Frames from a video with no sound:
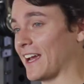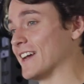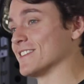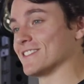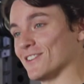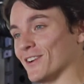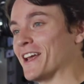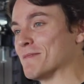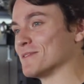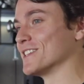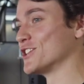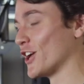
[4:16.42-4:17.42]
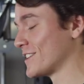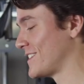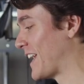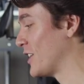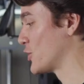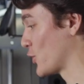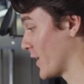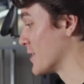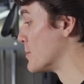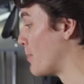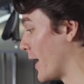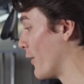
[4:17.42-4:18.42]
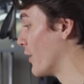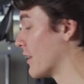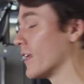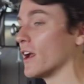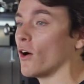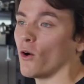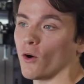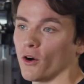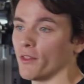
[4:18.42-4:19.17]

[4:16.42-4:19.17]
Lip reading: as their name suggests, is how transparent they are.